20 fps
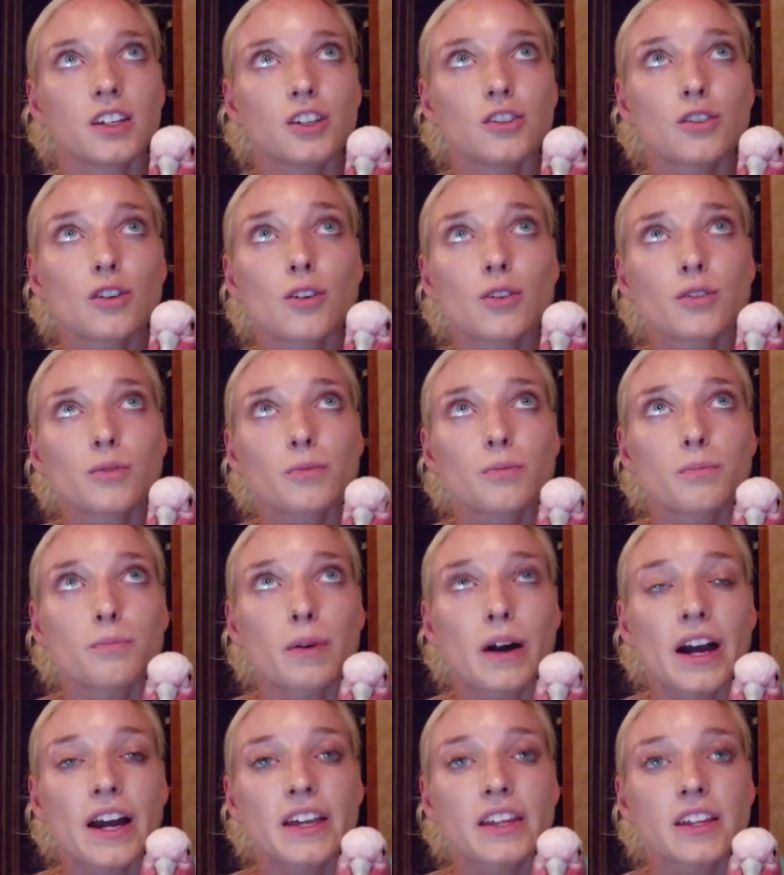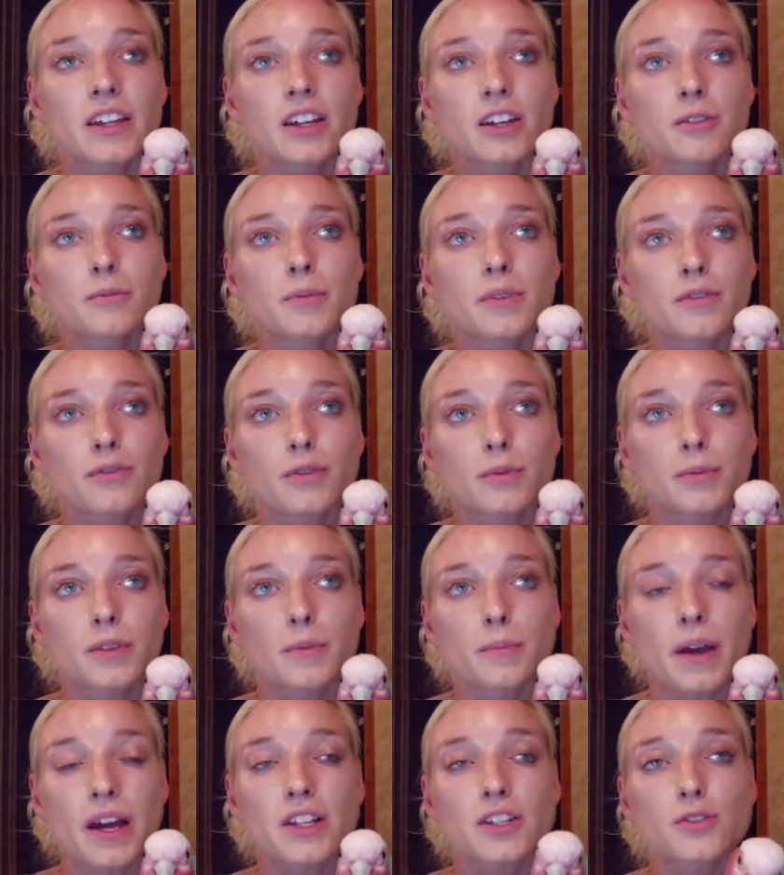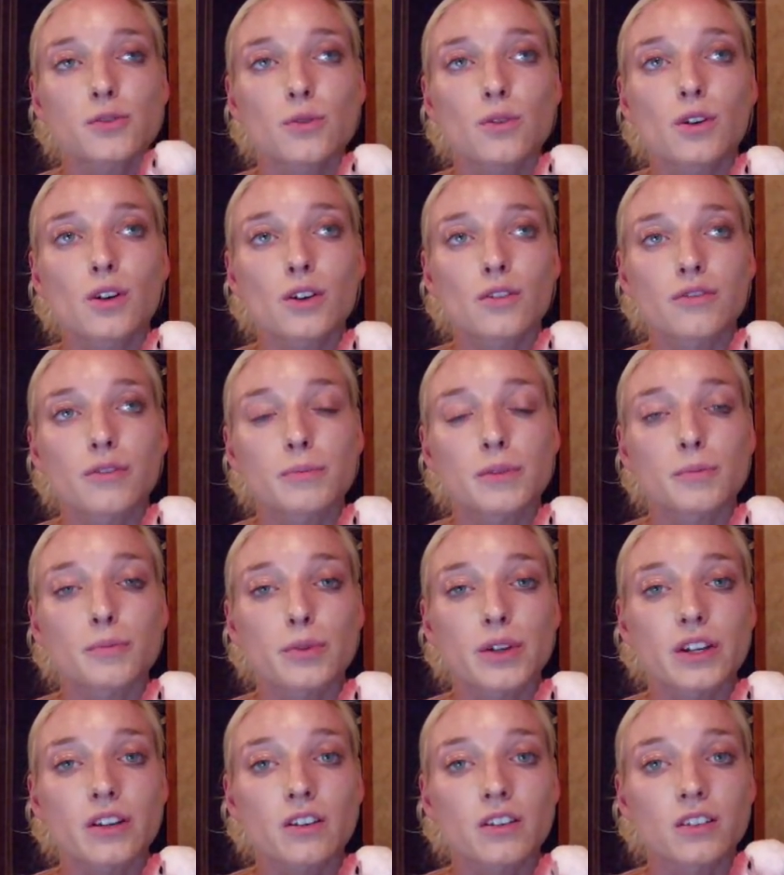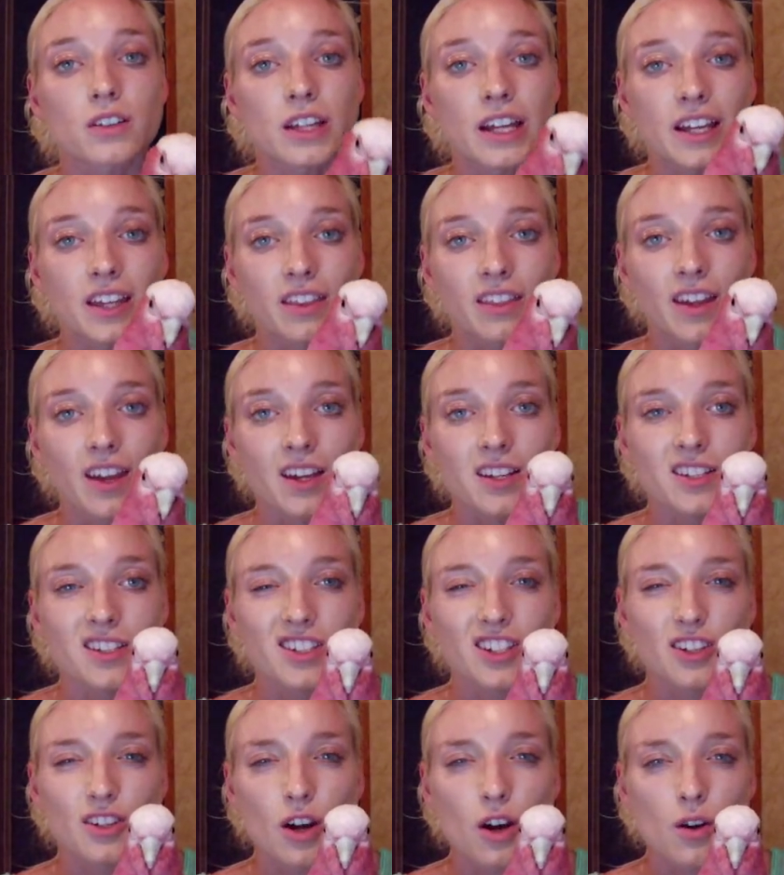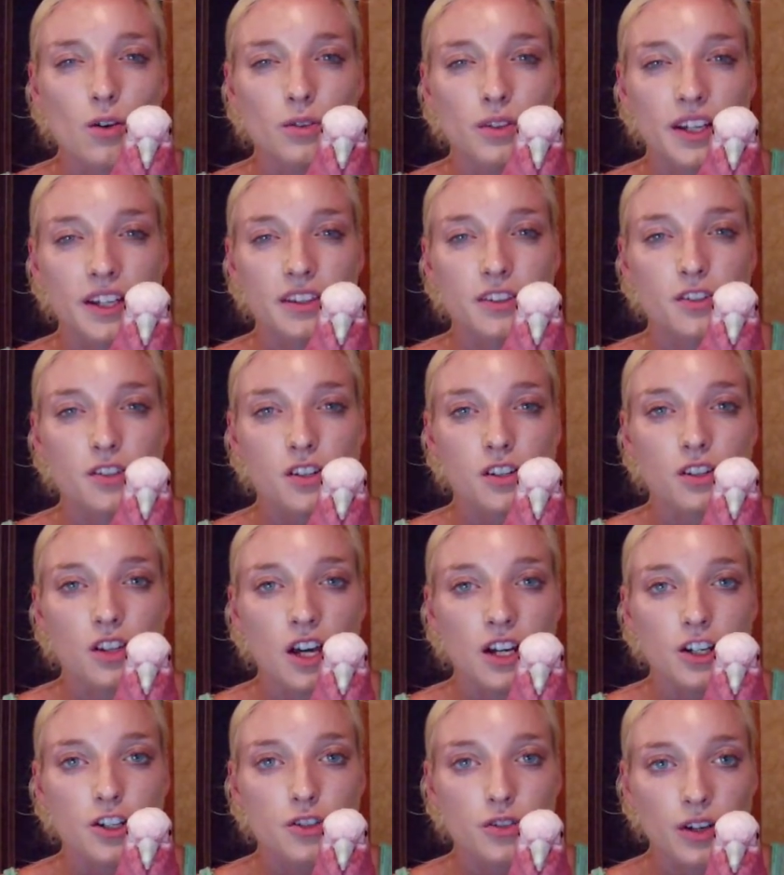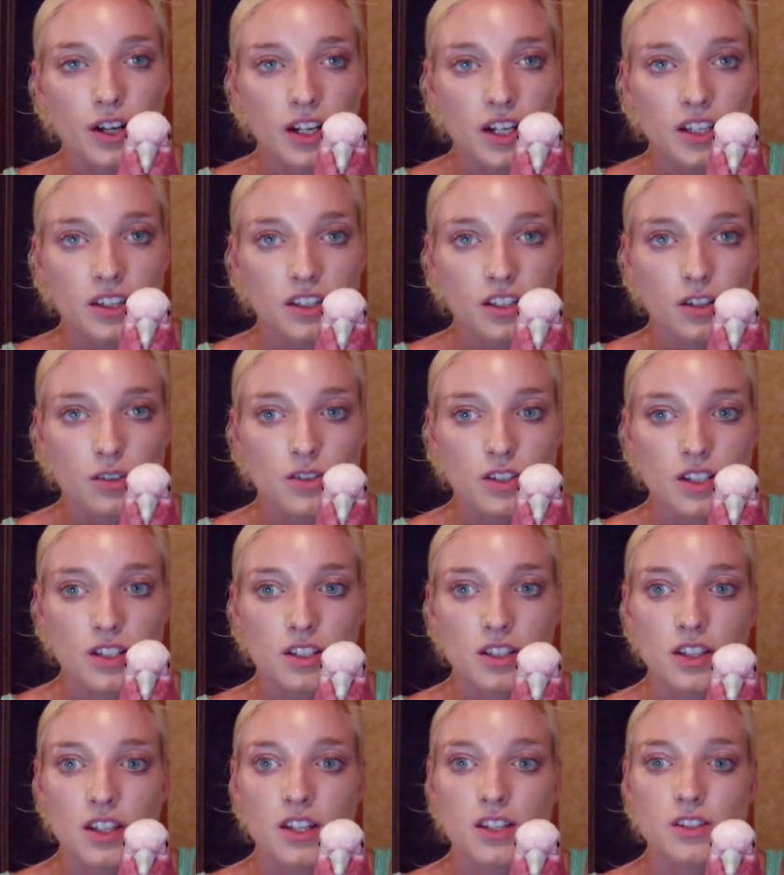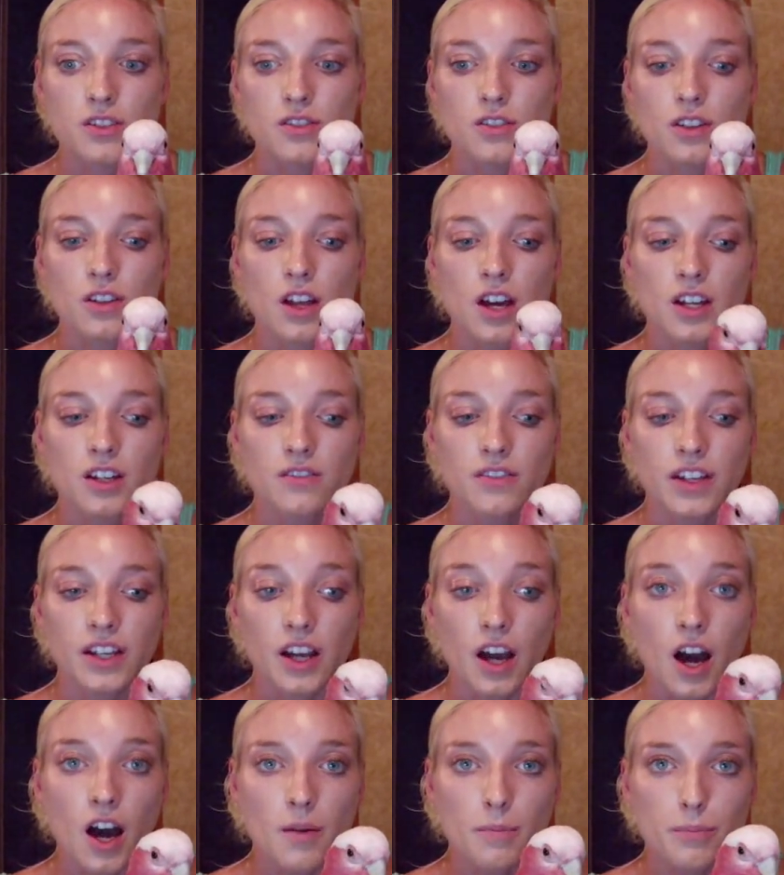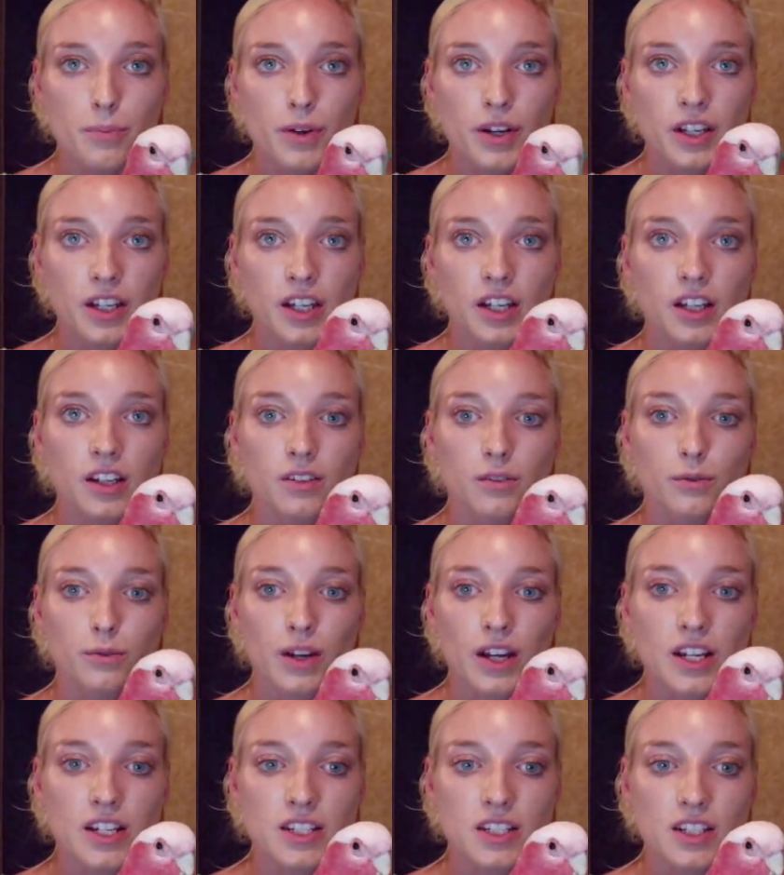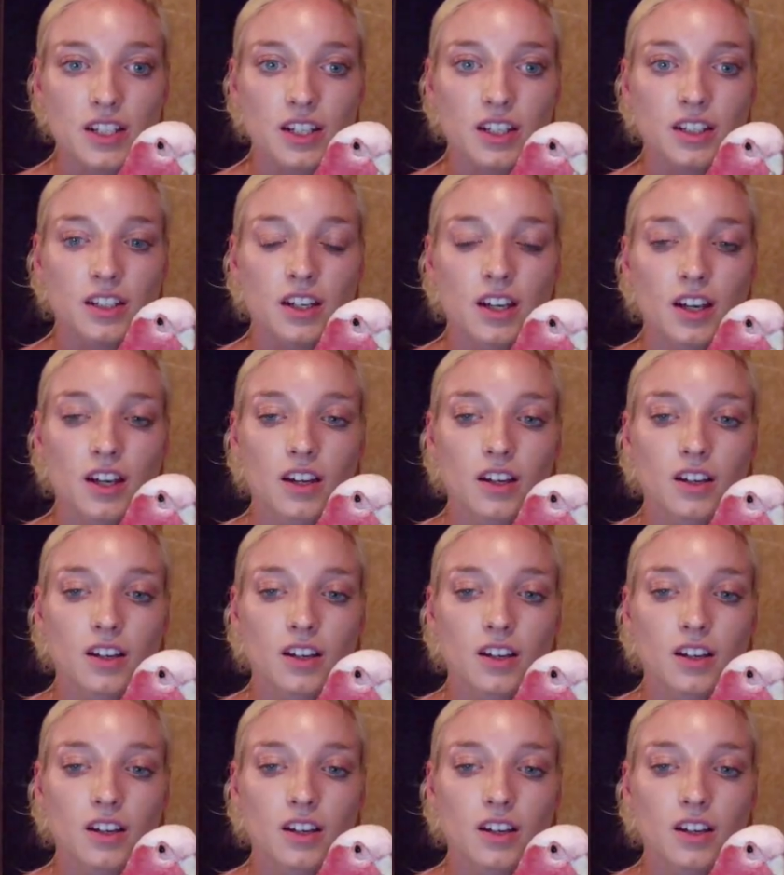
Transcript: you don't buy them from the pet store or from the breeder like this. You know, like, there's a lot of training that goes into this. There's a lot of, like, upbringing, raising,